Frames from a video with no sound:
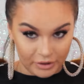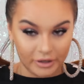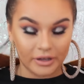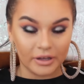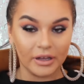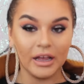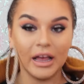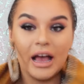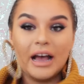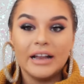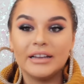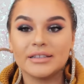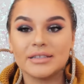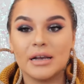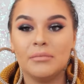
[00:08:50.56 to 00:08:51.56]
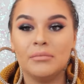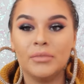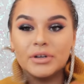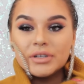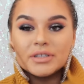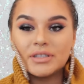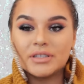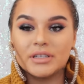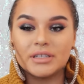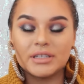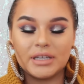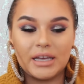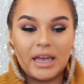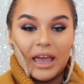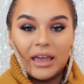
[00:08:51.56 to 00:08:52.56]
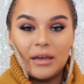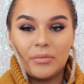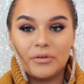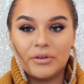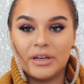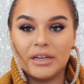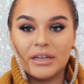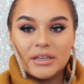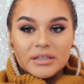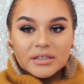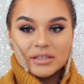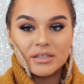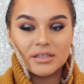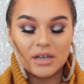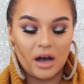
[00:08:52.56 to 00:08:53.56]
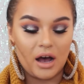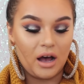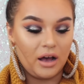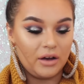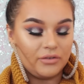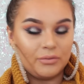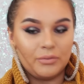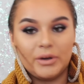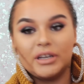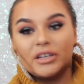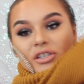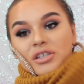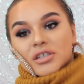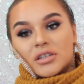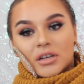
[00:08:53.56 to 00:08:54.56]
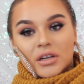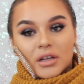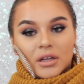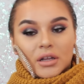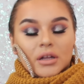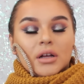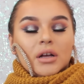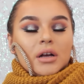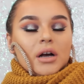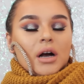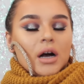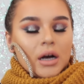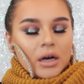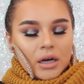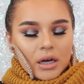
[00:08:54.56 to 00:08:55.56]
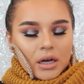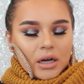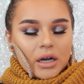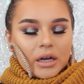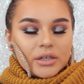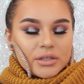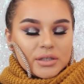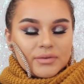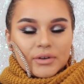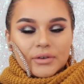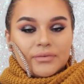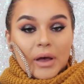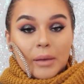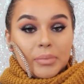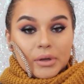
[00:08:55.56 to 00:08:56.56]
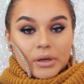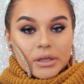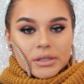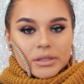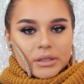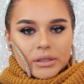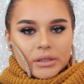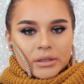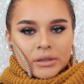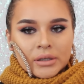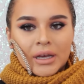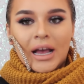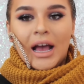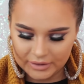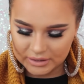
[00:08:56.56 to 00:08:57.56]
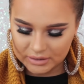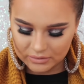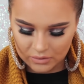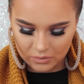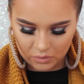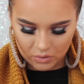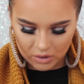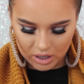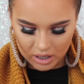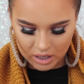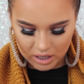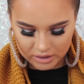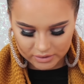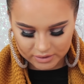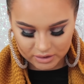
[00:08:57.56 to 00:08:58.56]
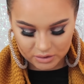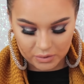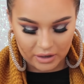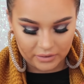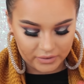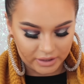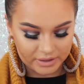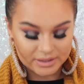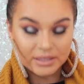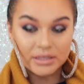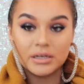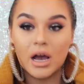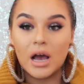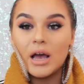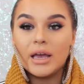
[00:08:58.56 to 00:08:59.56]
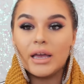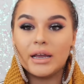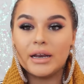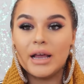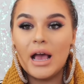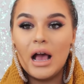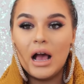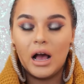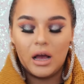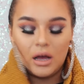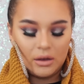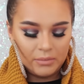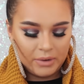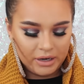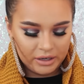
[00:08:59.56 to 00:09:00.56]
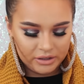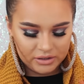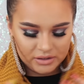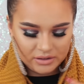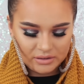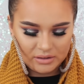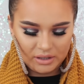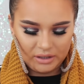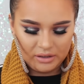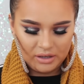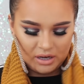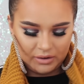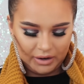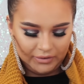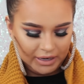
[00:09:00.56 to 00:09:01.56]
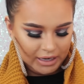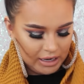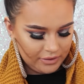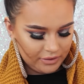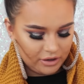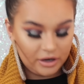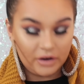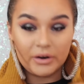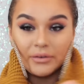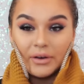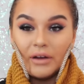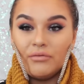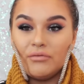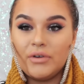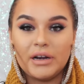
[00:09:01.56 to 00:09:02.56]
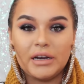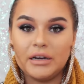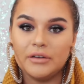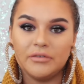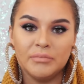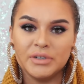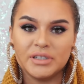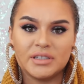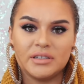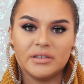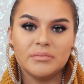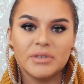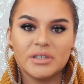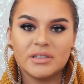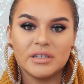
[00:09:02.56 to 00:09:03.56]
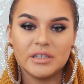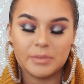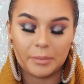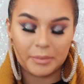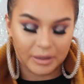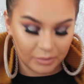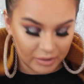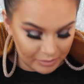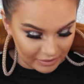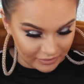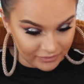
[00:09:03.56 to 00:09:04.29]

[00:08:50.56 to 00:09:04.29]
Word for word: Look, and it's a mustard cable knit scarf, which I just feel fabulous in. This was $12.99, and I don't know, I really like the colour of it. I really love mustard. Mustard is probably one of my